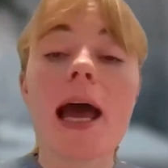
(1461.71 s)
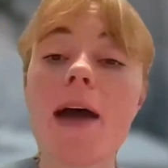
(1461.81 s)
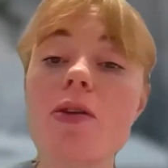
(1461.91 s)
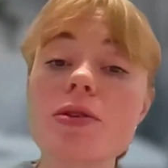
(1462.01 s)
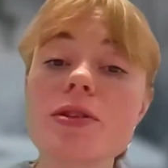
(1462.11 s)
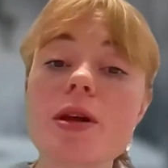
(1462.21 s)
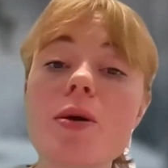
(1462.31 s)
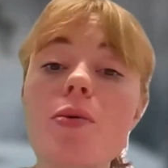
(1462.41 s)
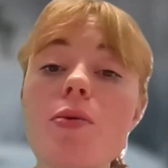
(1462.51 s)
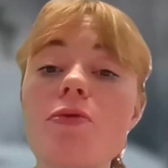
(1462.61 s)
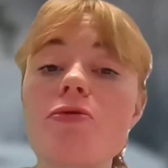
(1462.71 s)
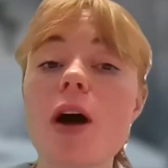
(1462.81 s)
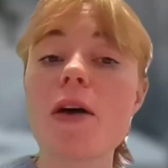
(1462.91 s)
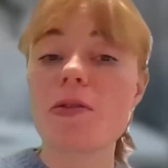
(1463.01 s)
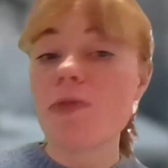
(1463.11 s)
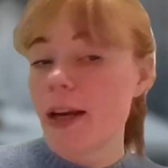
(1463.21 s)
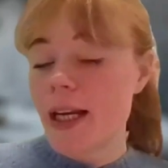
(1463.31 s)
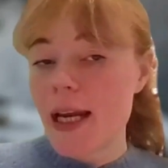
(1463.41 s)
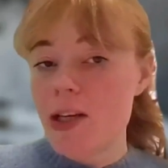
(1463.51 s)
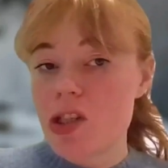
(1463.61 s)
and also other
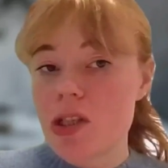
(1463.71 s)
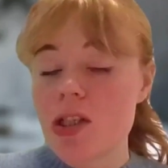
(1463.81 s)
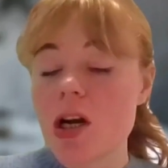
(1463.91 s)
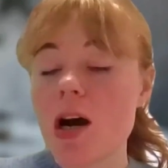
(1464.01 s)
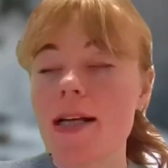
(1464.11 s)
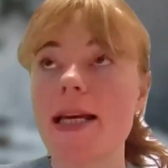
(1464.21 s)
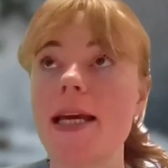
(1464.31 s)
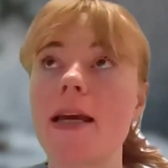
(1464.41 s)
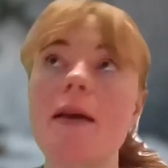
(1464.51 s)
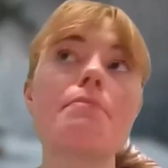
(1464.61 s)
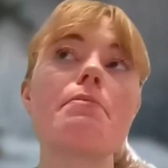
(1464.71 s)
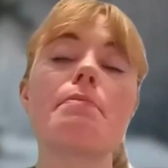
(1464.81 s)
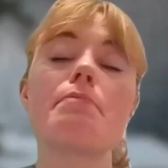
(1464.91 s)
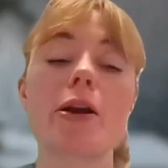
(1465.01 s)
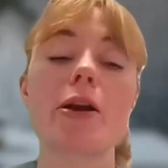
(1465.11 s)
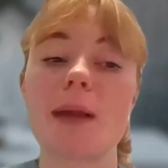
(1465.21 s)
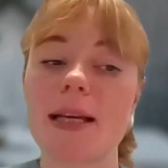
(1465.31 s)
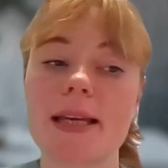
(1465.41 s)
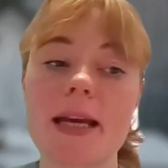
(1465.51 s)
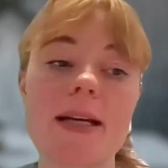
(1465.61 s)
regulation targeting
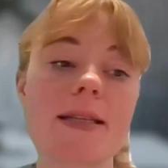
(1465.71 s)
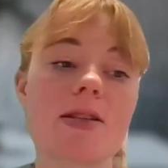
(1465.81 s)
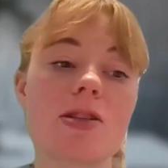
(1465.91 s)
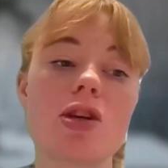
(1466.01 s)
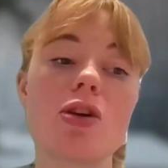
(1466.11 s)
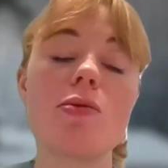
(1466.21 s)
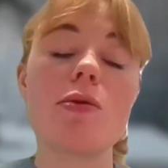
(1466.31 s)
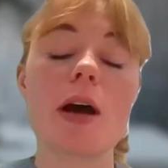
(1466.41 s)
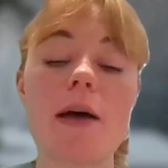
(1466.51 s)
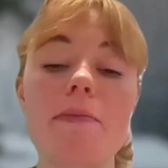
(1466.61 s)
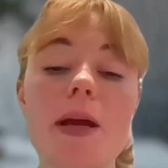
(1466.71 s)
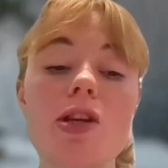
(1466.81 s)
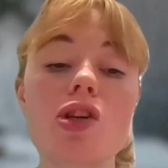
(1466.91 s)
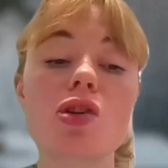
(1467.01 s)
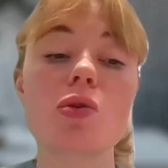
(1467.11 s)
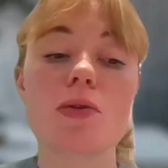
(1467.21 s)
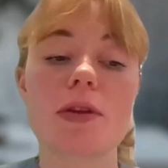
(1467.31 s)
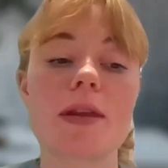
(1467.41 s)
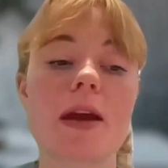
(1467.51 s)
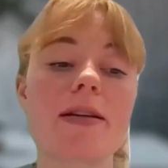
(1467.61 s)
microplastics to ensure
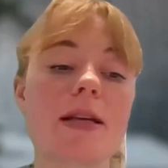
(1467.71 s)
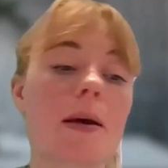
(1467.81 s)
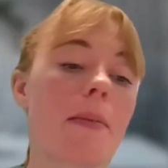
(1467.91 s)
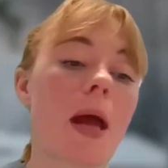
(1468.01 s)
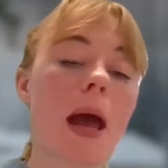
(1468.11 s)
that there is a